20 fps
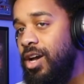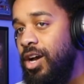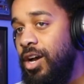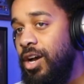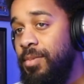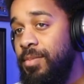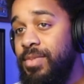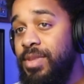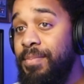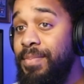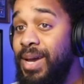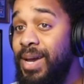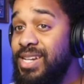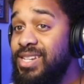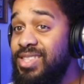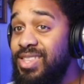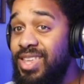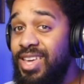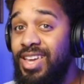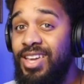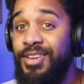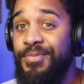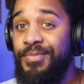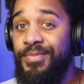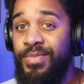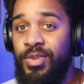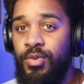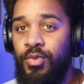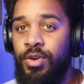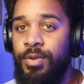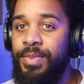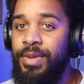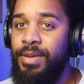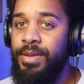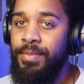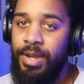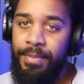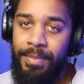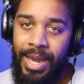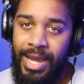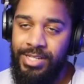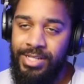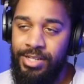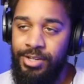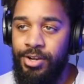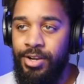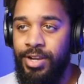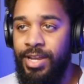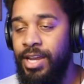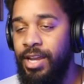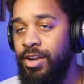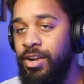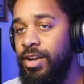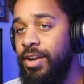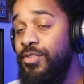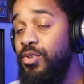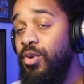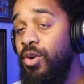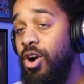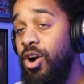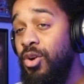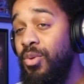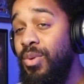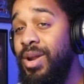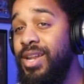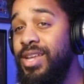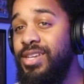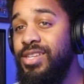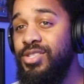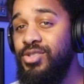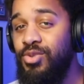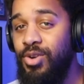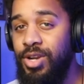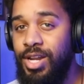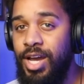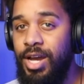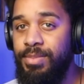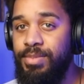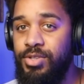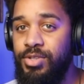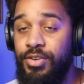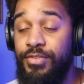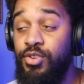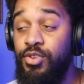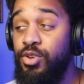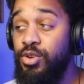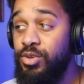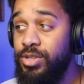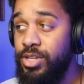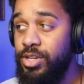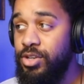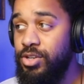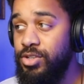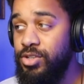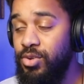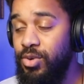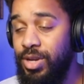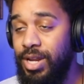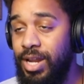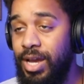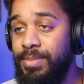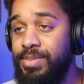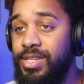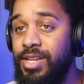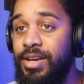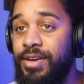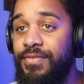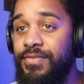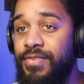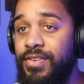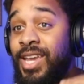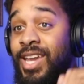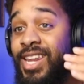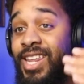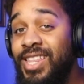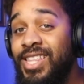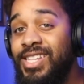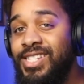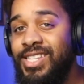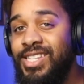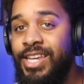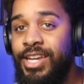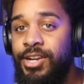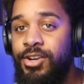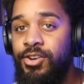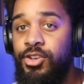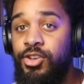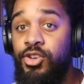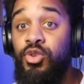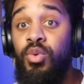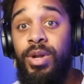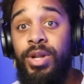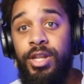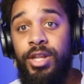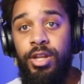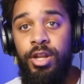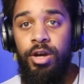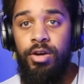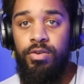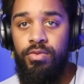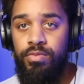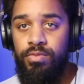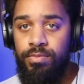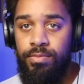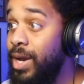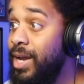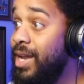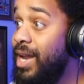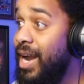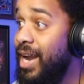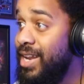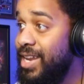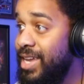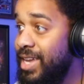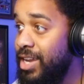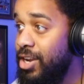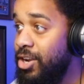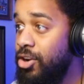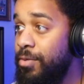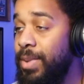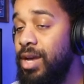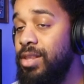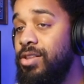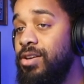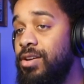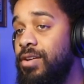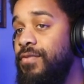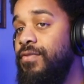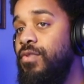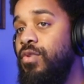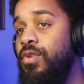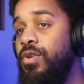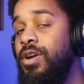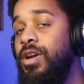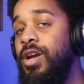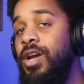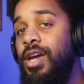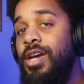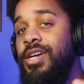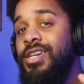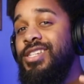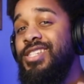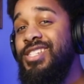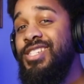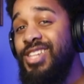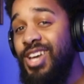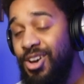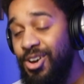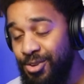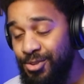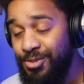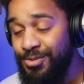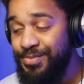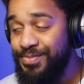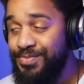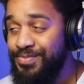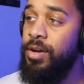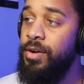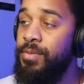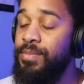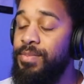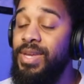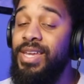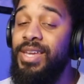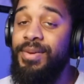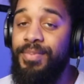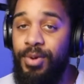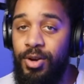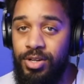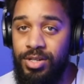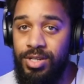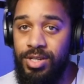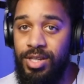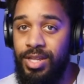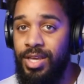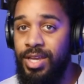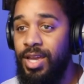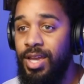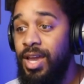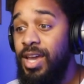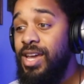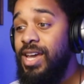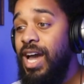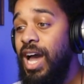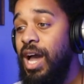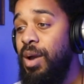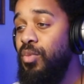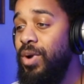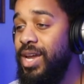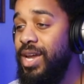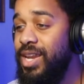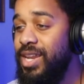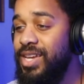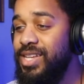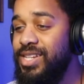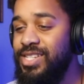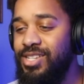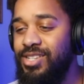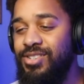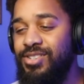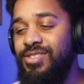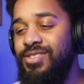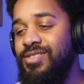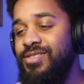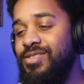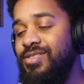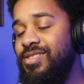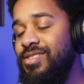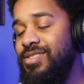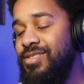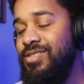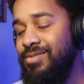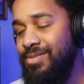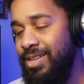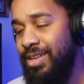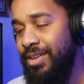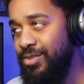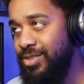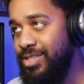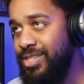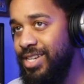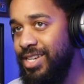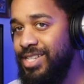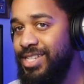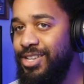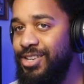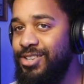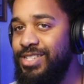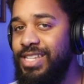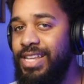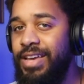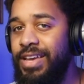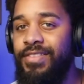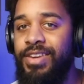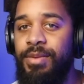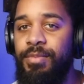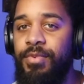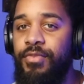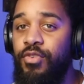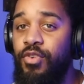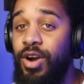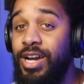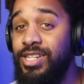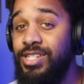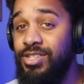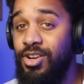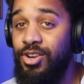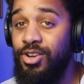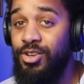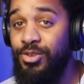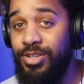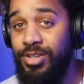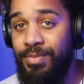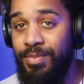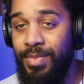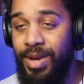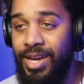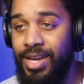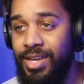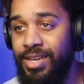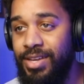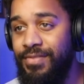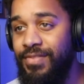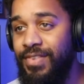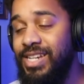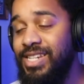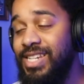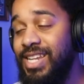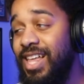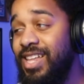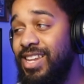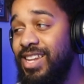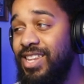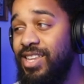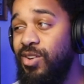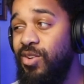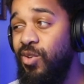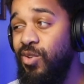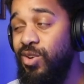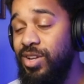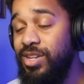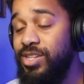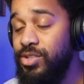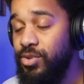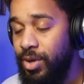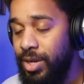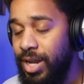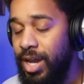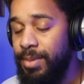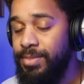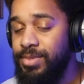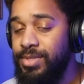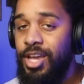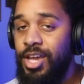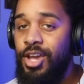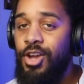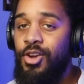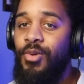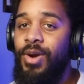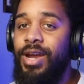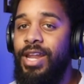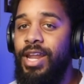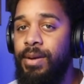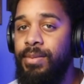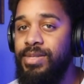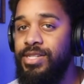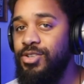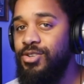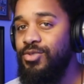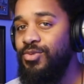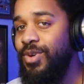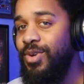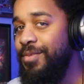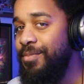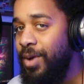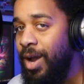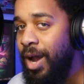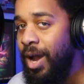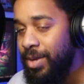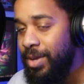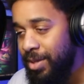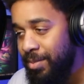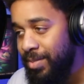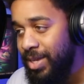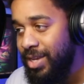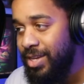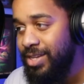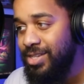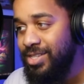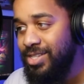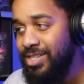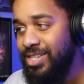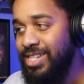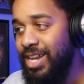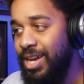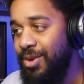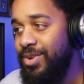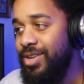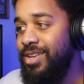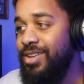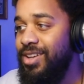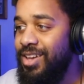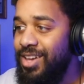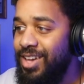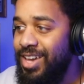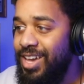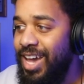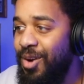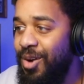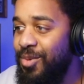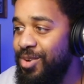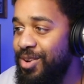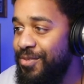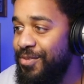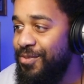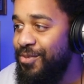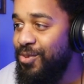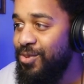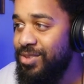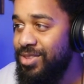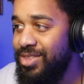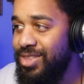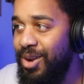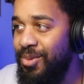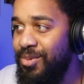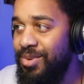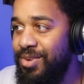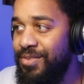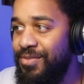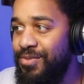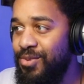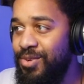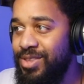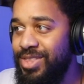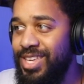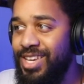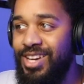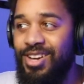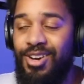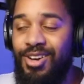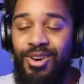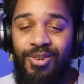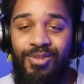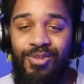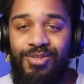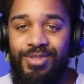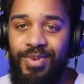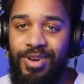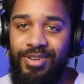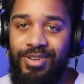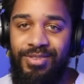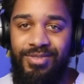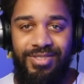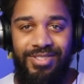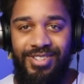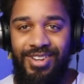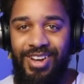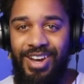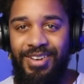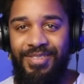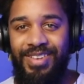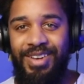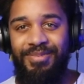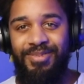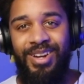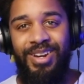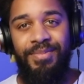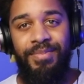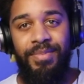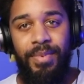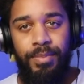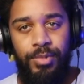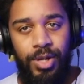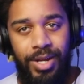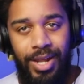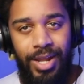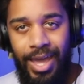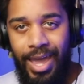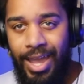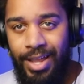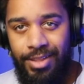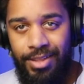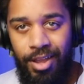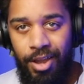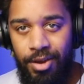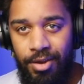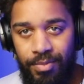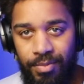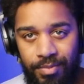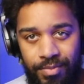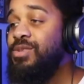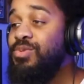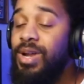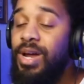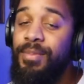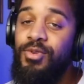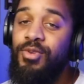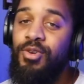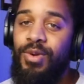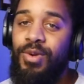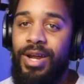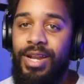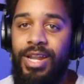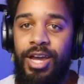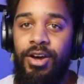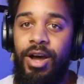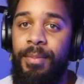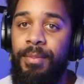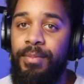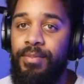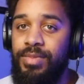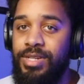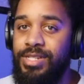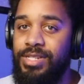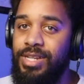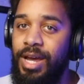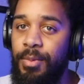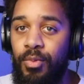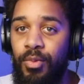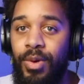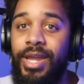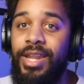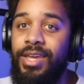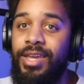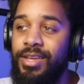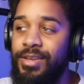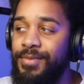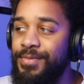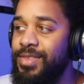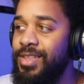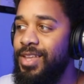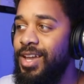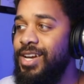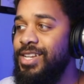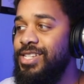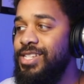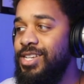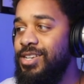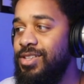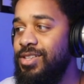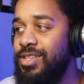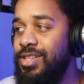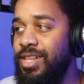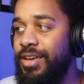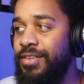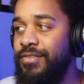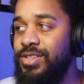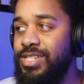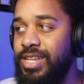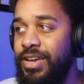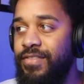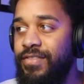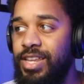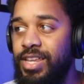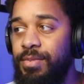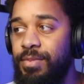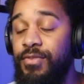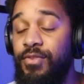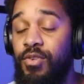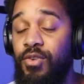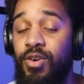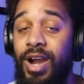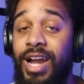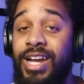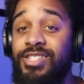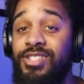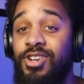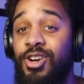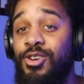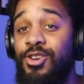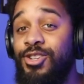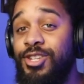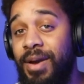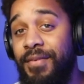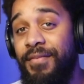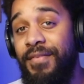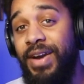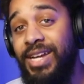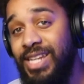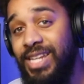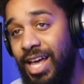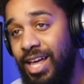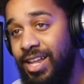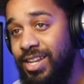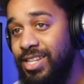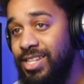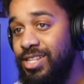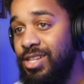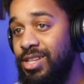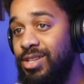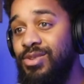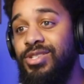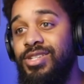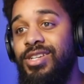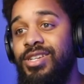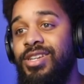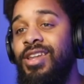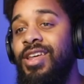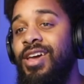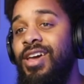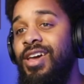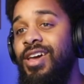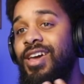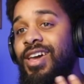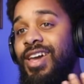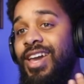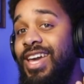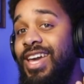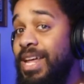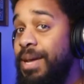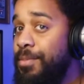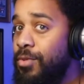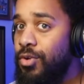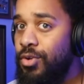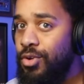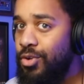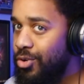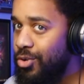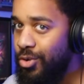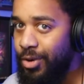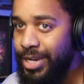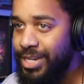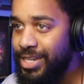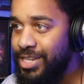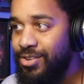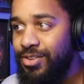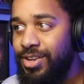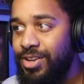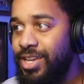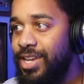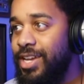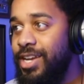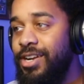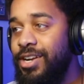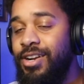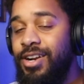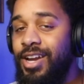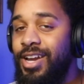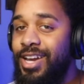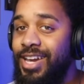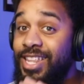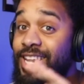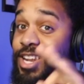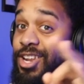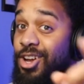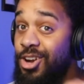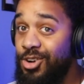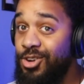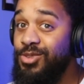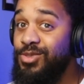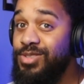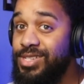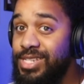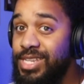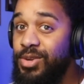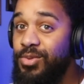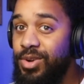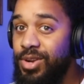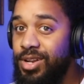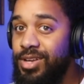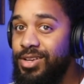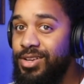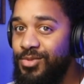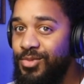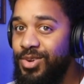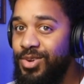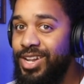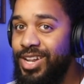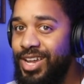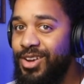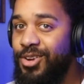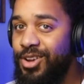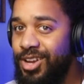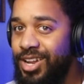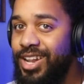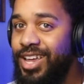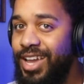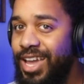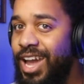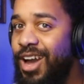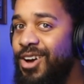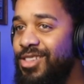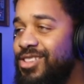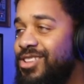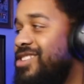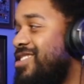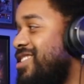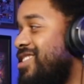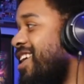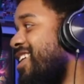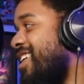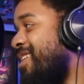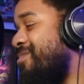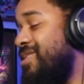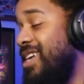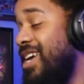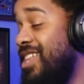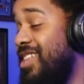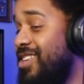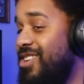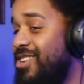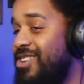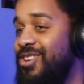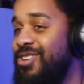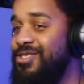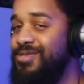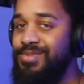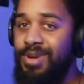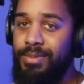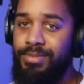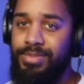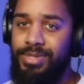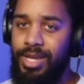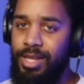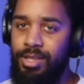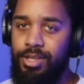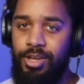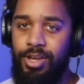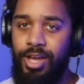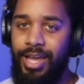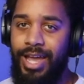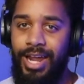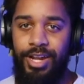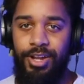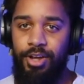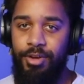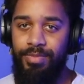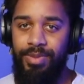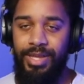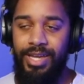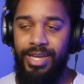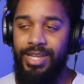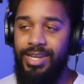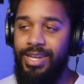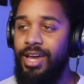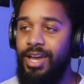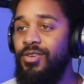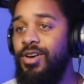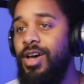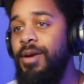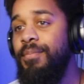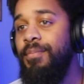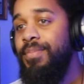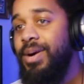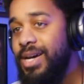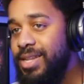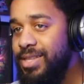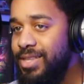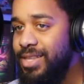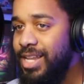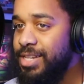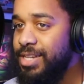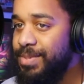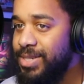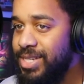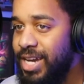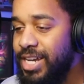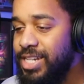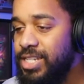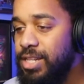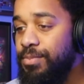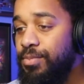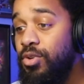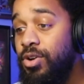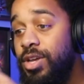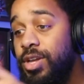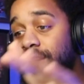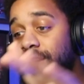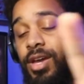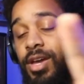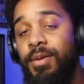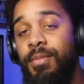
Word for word: Um, the best thing would be min-maxing your gear. If you are running joint ops, if you're using your joint ops stuff and getting this gear, you'll want to know what kind of gear am I looking for. So um, me personally, I'm waiting until level 60 or 70 before I start using my vitality on joint ops. Right now I'm still running Omnium Beacons because I want I want a full I want a full thing of gold, bro. You know what I mean? I'm trying to I'm trying to act up. That's what I'm doing right now. I'm just I'm waiting until level 70 before I start using my vitality solution. And I'm gonna go crazy on the gear. And then y'all gonna see what a what a good account looks like. I'm telling y'all. I'm telling y'all, I got it all planned out. But that's besides the point.